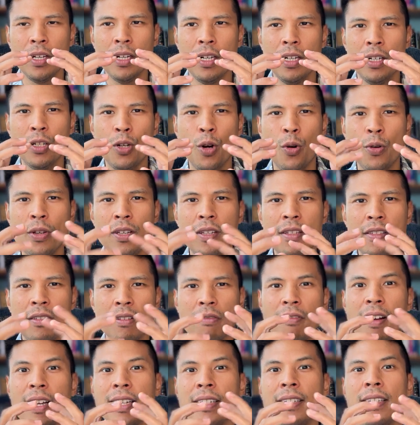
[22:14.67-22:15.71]

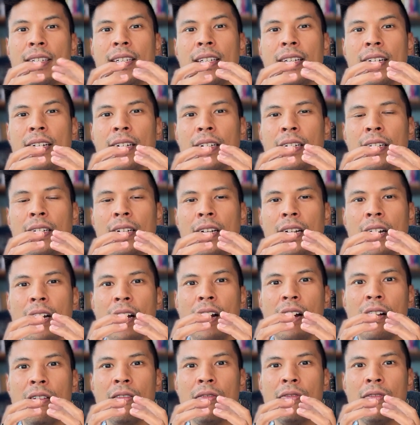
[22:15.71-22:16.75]
cohesive idea
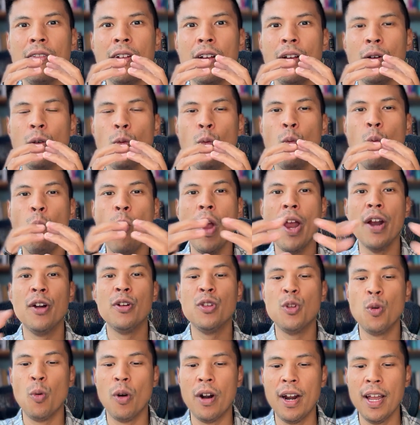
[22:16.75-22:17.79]
of where
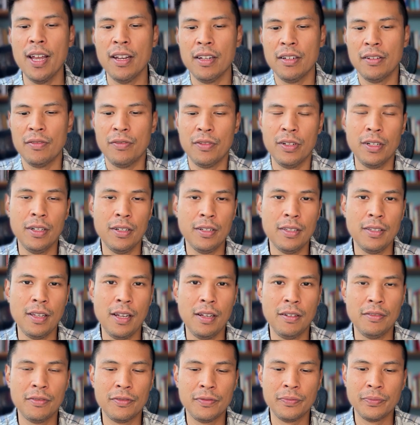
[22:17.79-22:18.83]
you are headed for
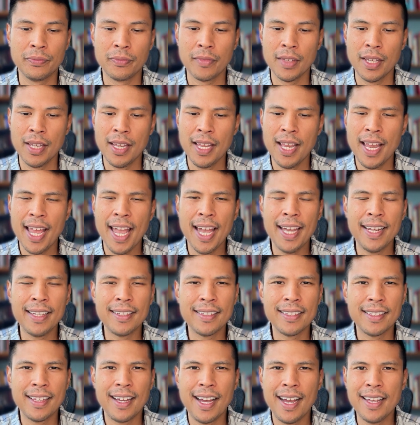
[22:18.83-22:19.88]
yourself.
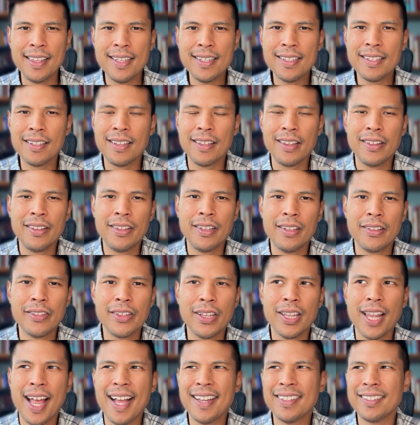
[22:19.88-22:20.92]
And I think the
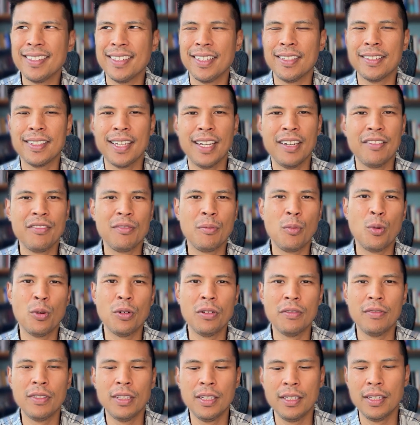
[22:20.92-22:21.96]
last thing is kind of more
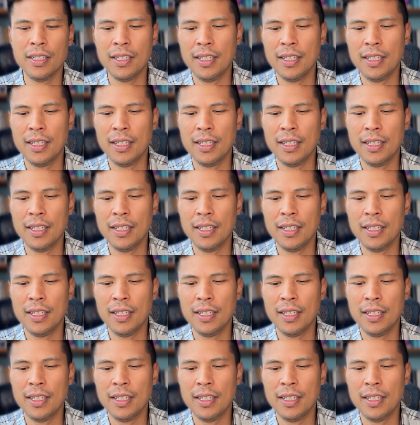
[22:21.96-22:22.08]
of a